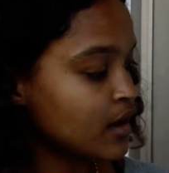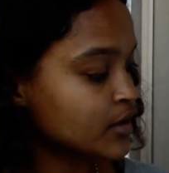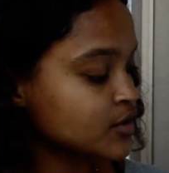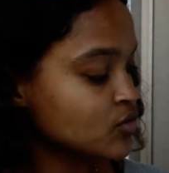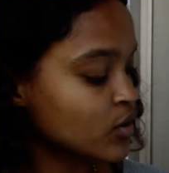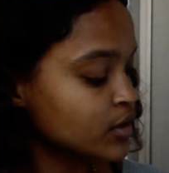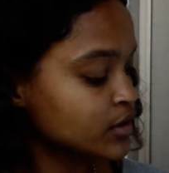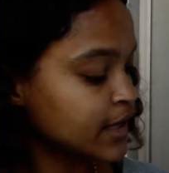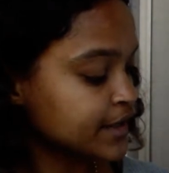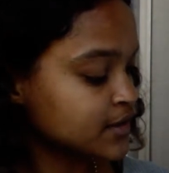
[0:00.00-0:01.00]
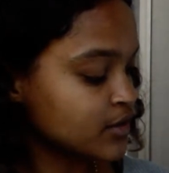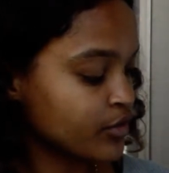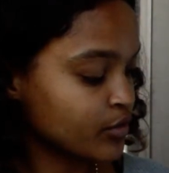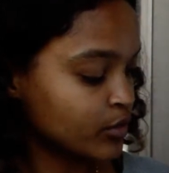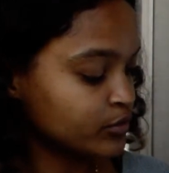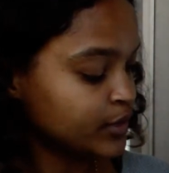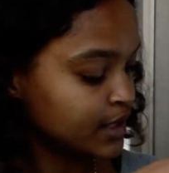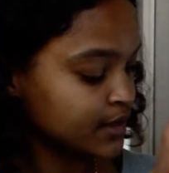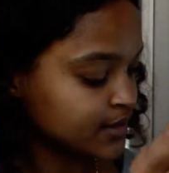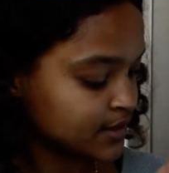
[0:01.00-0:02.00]
Squirrel likes to throw
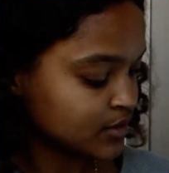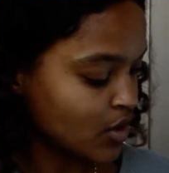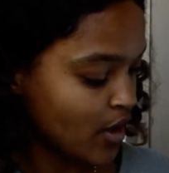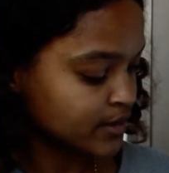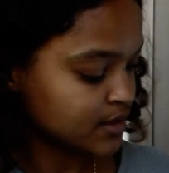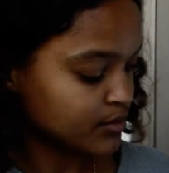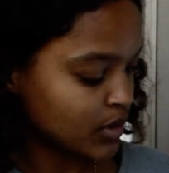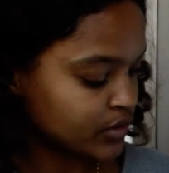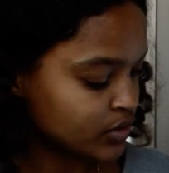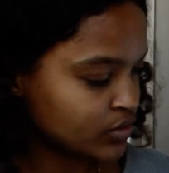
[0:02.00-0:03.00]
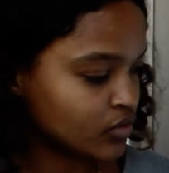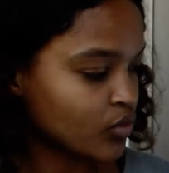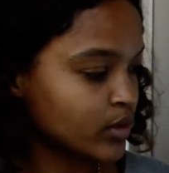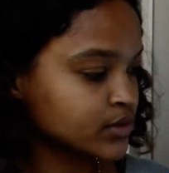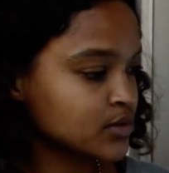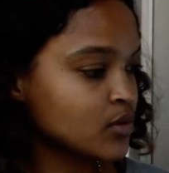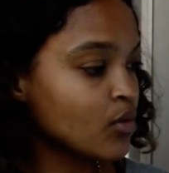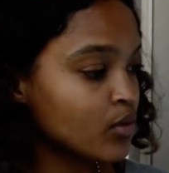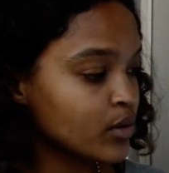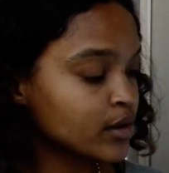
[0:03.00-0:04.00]
rings and toss them onto Unicorn's
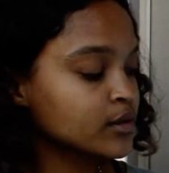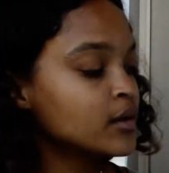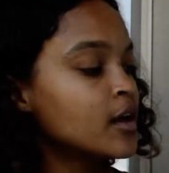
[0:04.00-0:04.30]
horn.